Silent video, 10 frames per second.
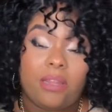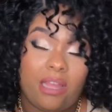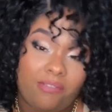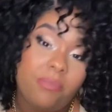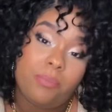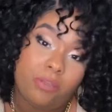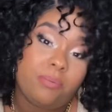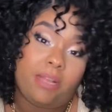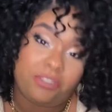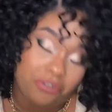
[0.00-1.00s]
like from the beauty
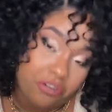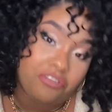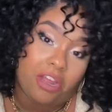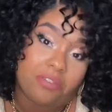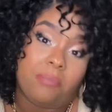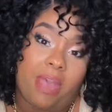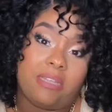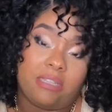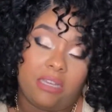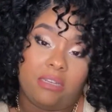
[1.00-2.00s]
supply store, straight out the
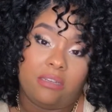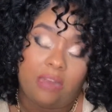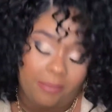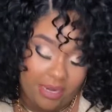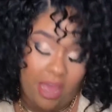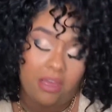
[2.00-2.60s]
basket. I mean,